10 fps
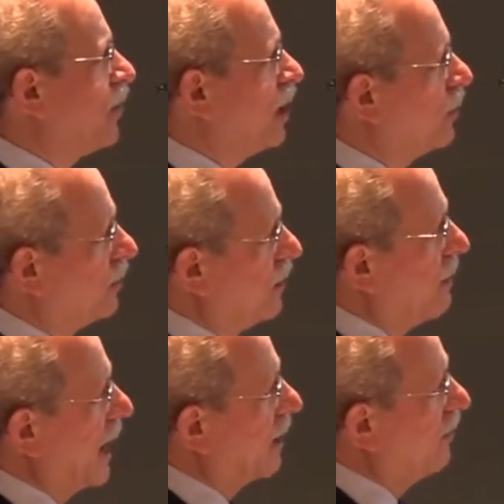frequency
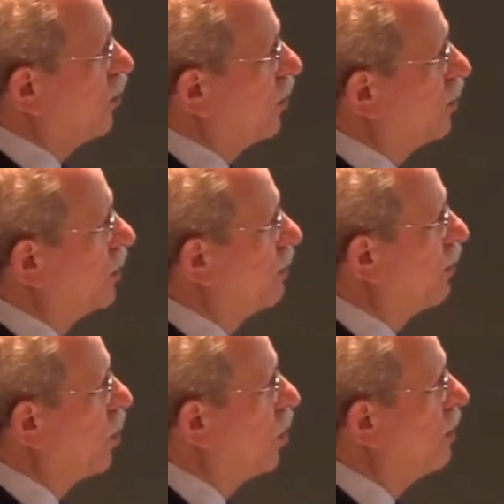back and forth with the
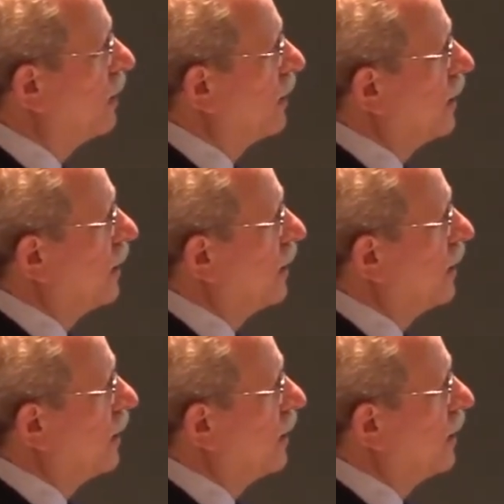probe